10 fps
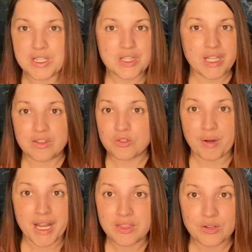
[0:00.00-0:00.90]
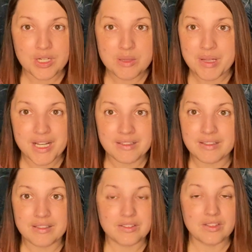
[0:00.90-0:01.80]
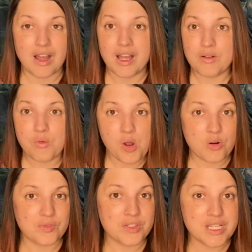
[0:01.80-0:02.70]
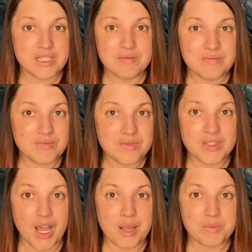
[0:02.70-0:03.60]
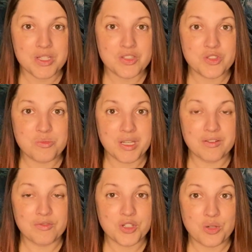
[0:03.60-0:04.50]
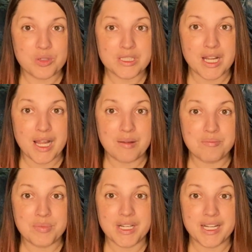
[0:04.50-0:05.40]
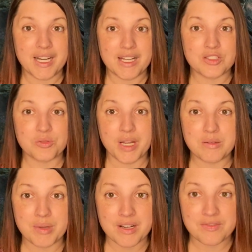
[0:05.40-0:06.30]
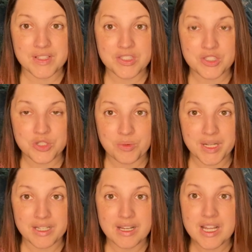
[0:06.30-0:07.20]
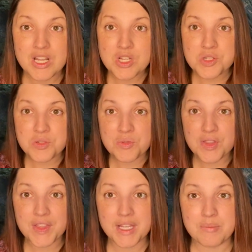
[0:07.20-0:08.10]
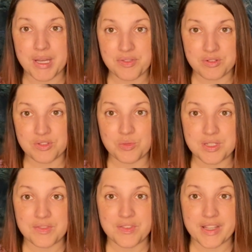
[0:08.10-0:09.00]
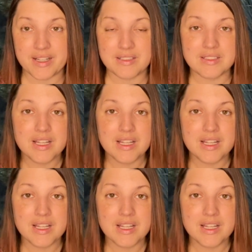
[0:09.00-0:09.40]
It's great, 30 minutes. It's not overly time consuming for your time, but it has great benefits to it. So think about those sorts of things.